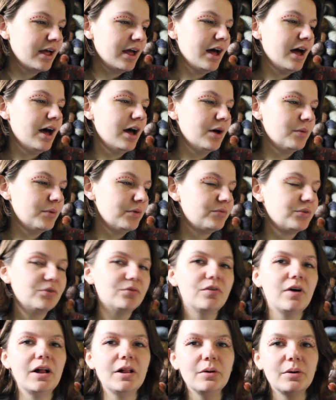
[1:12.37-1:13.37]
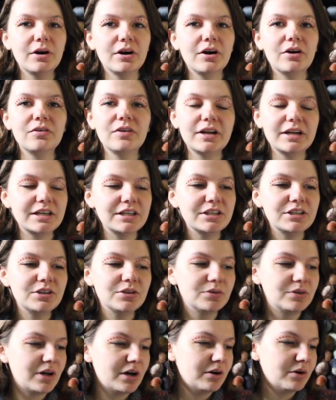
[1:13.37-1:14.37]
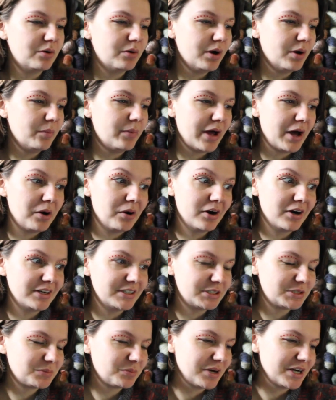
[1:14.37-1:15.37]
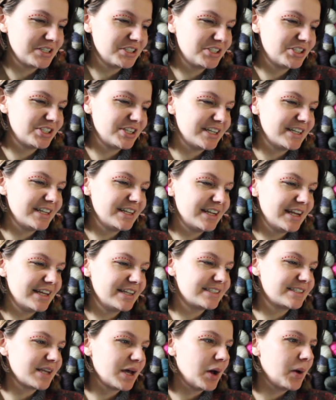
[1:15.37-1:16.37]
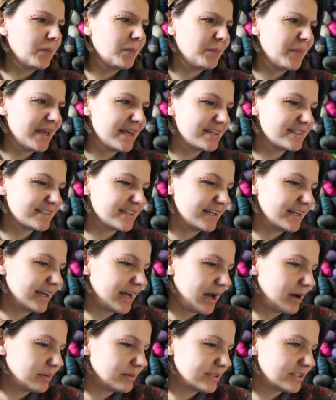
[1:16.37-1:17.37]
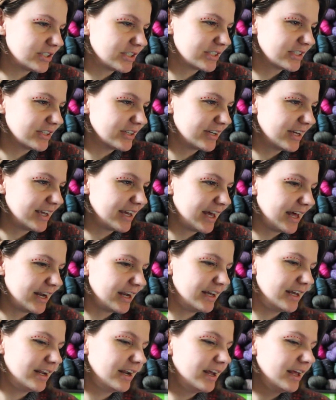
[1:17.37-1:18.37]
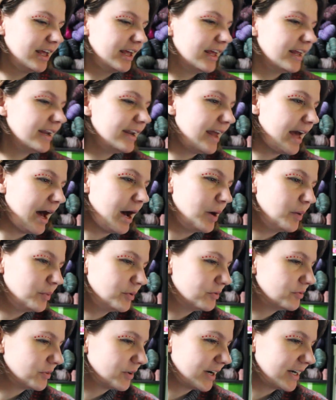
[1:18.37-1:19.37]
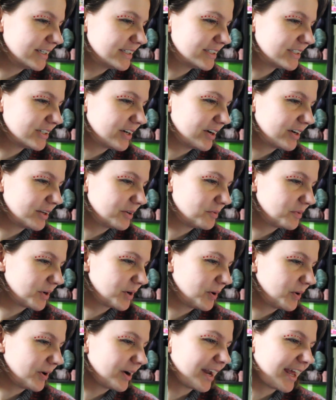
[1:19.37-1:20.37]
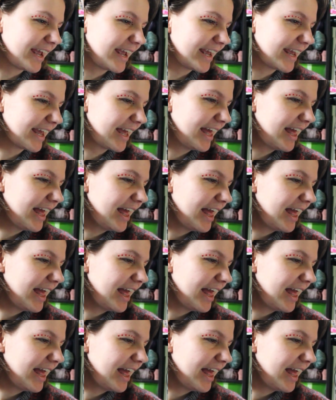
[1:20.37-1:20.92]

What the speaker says: If you follow her already, you know about her spreadsheet. It's amazing. I was just looking at it now before I started recording,